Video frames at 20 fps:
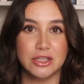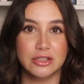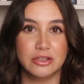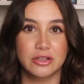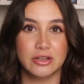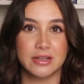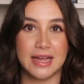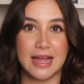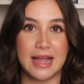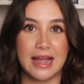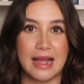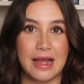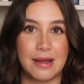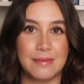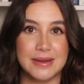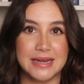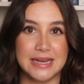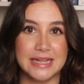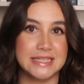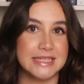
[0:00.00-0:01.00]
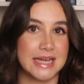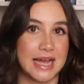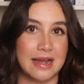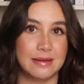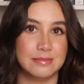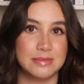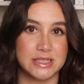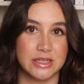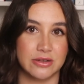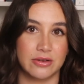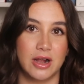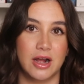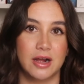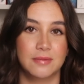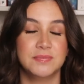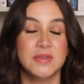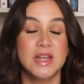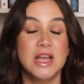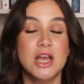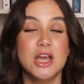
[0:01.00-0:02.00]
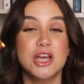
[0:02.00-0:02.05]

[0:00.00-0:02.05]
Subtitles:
look at how many tabs there are.